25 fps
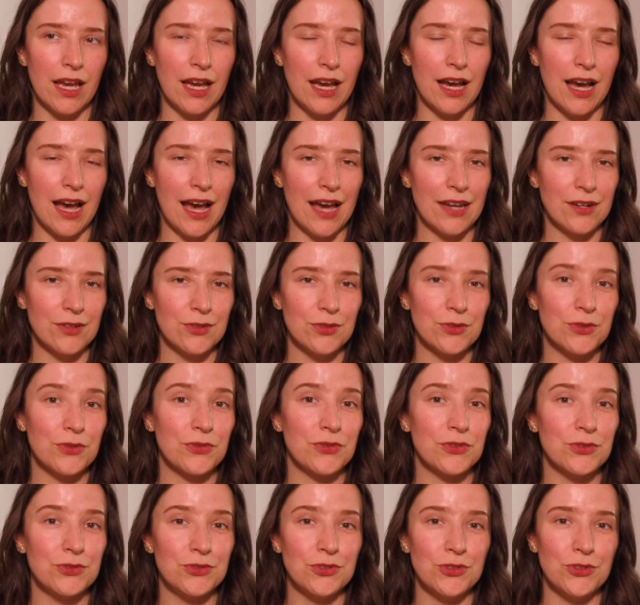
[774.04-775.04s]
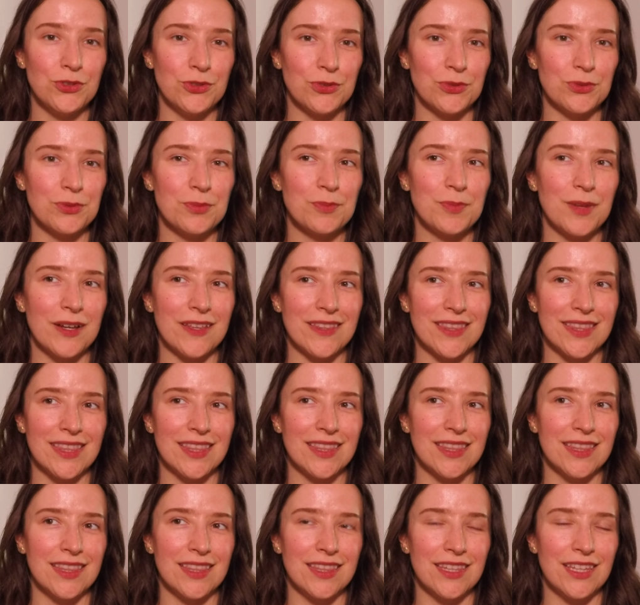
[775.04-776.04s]
I don't know if you knew, but
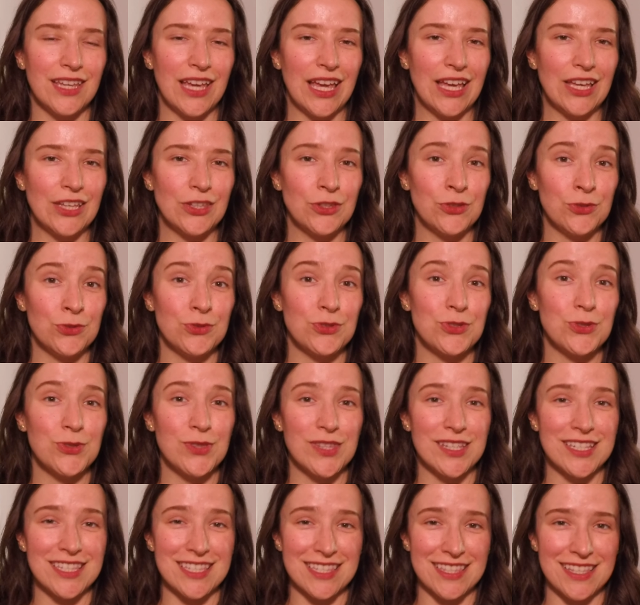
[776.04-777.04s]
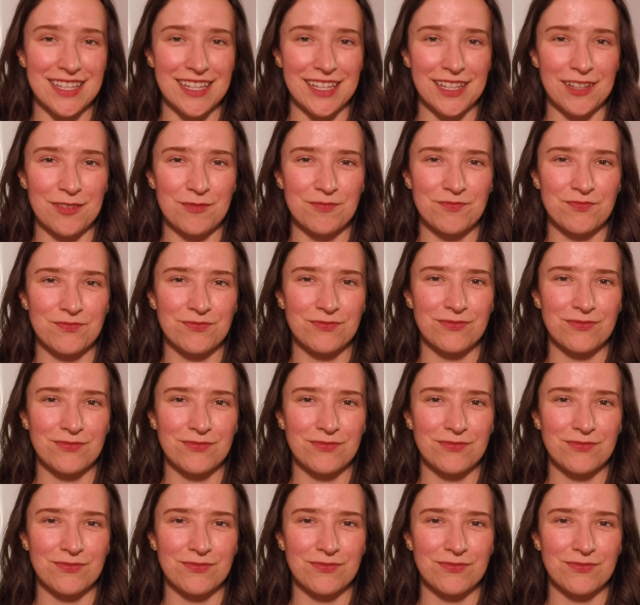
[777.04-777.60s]
you do this thing.